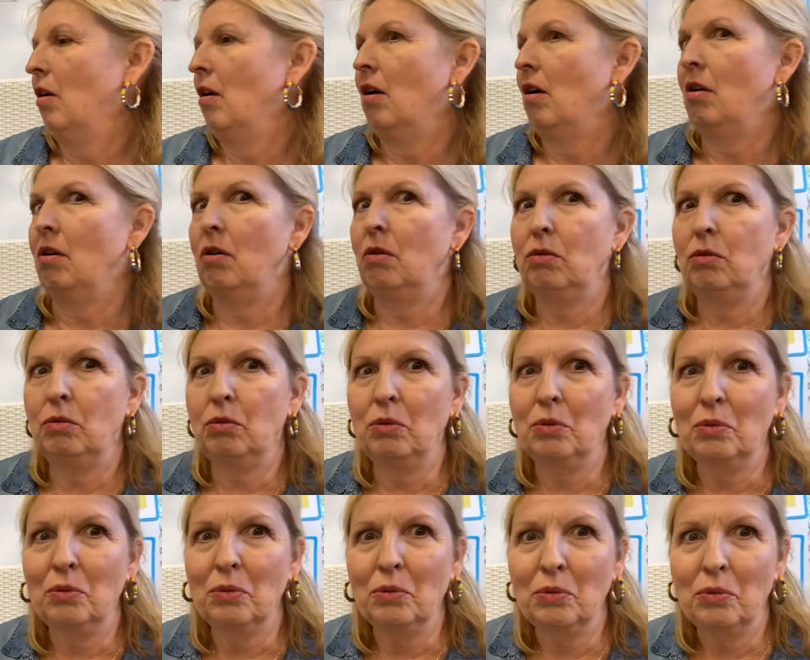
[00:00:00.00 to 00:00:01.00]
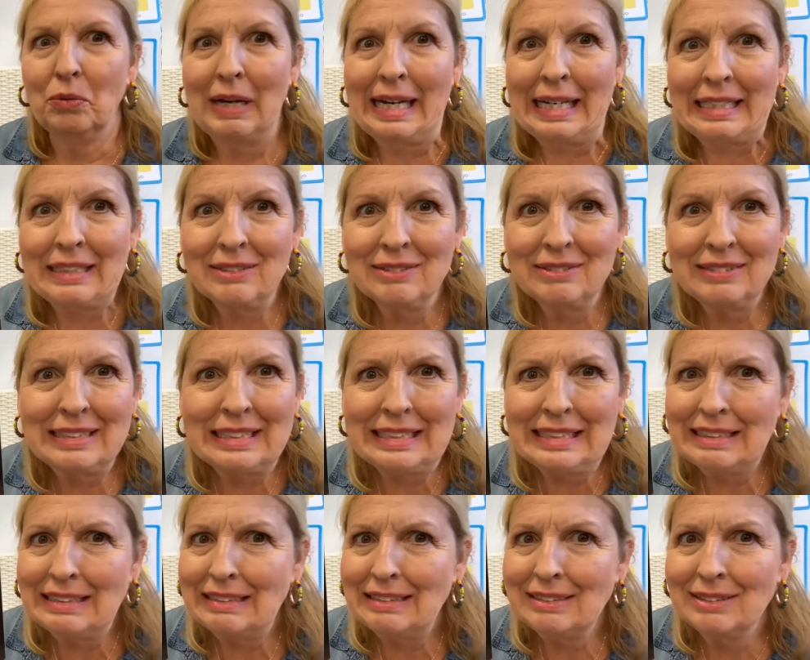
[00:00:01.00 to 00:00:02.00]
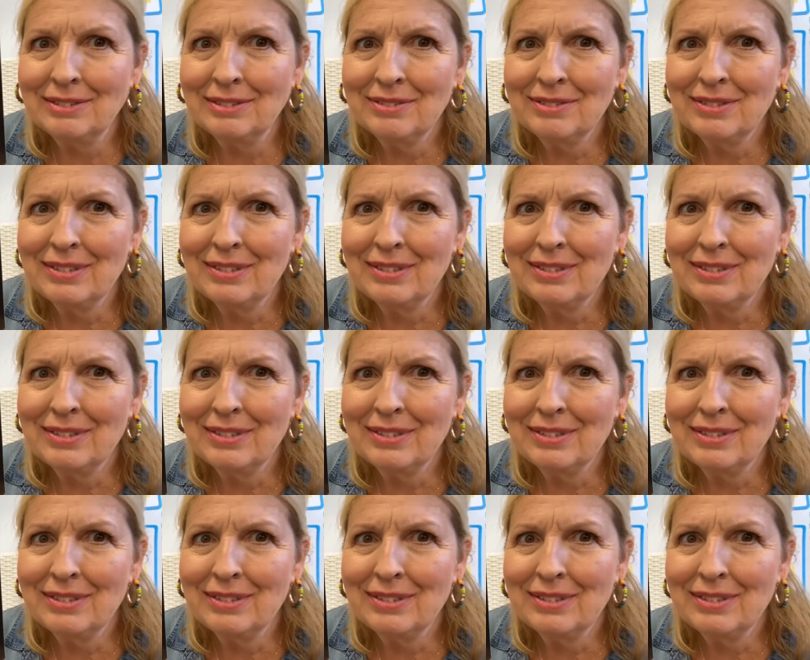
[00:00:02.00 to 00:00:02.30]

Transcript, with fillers: Oh, I don't know.